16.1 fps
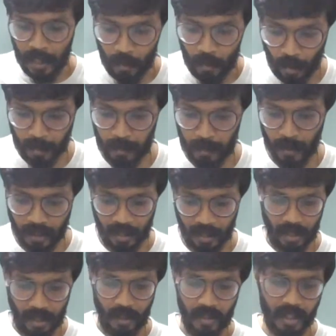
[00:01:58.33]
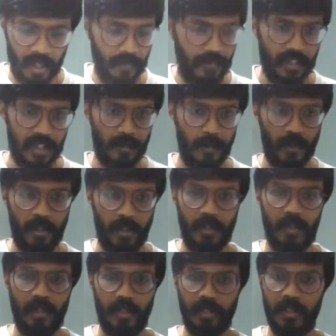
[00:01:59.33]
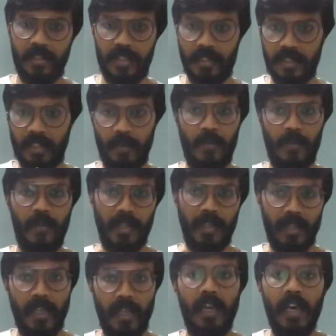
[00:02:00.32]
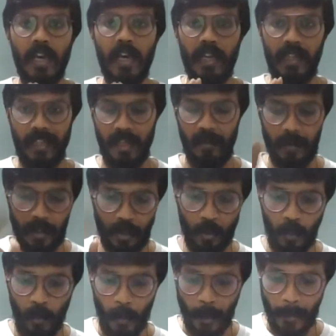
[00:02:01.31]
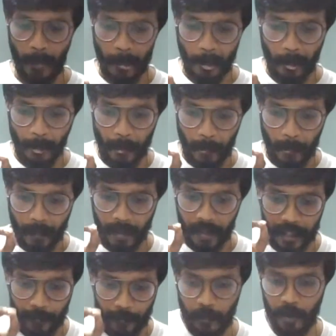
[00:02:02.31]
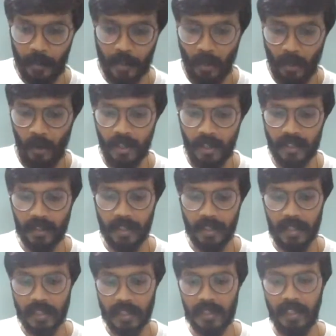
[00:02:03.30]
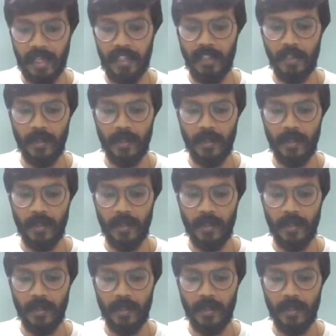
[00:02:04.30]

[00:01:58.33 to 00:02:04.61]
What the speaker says: notebook or reference book. This is number 1. Number 2, if you're not done